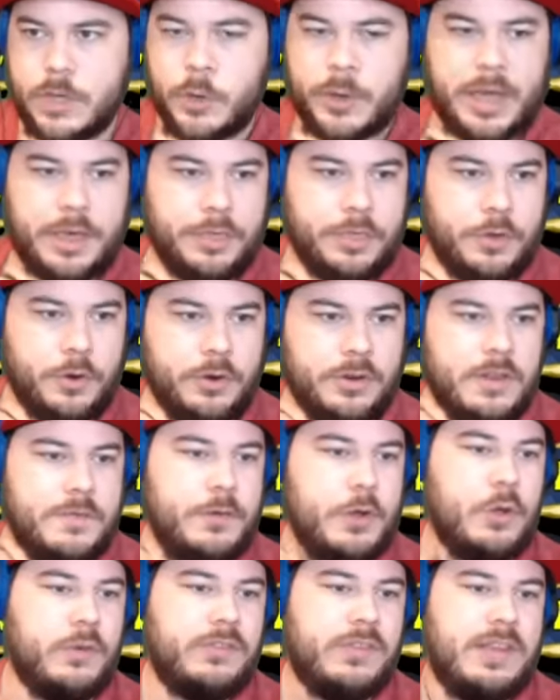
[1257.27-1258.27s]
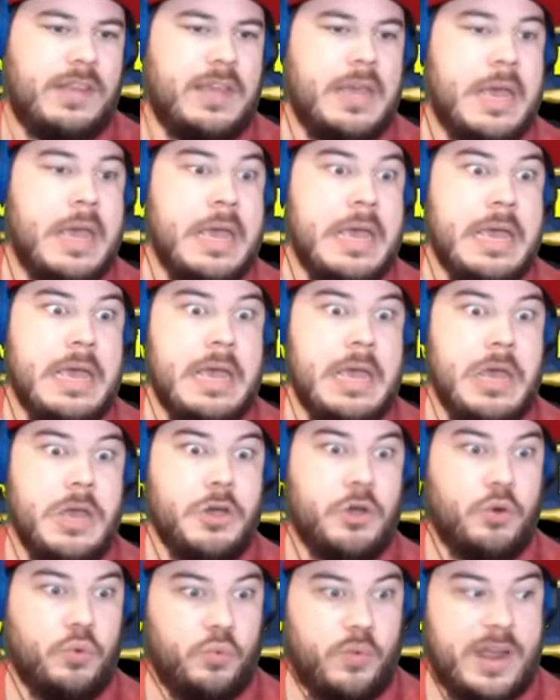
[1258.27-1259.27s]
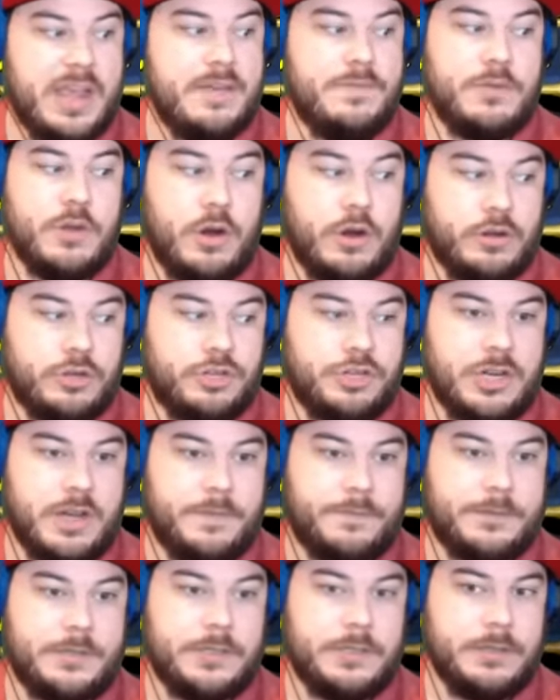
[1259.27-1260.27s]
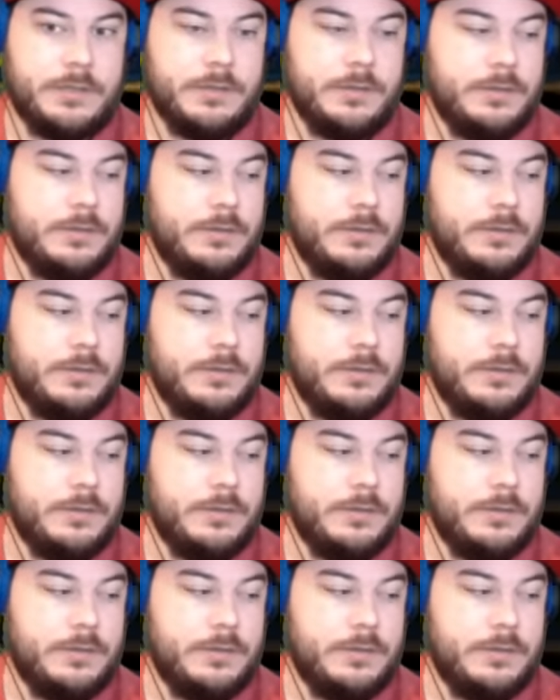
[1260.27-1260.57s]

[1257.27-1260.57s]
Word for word: Okay, third difficulty, graveyard shift.